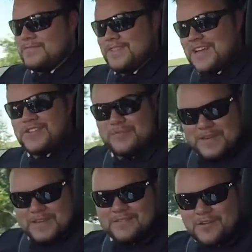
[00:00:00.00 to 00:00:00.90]
That should have
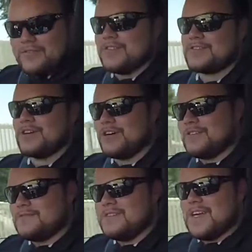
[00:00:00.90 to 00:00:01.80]
been on this car. I
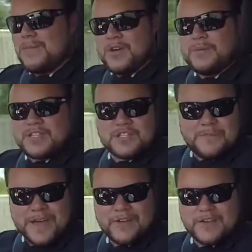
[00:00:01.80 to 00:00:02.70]
mean, competition
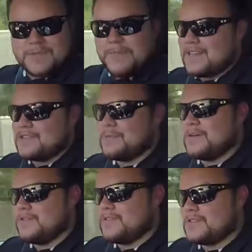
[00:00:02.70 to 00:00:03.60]
pack, you'd expect it to be
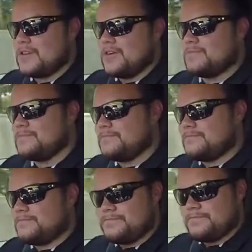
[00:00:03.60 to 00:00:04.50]
on this car.
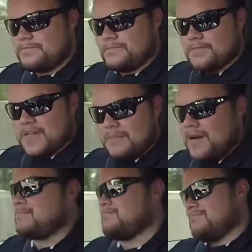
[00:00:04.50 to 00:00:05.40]

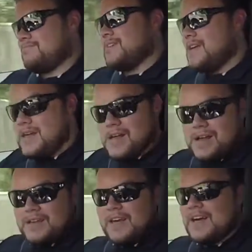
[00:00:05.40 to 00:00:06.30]
But
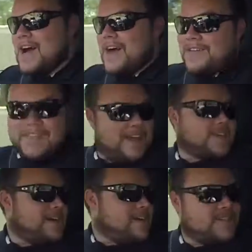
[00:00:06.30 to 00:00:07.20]
yeah, other than
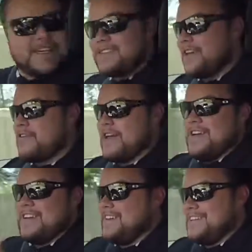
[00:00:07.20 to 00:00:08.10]
that, guys,
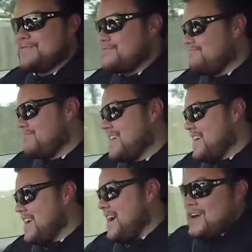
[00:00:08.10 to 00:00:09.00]
interior is,
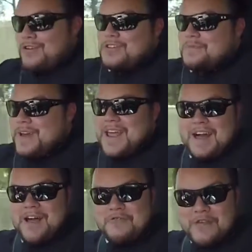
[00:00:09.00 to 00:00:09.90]
I can't complain.
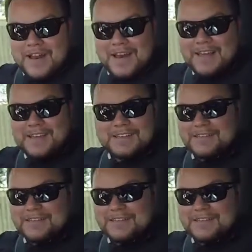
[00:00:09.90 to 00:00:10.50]
I really like it.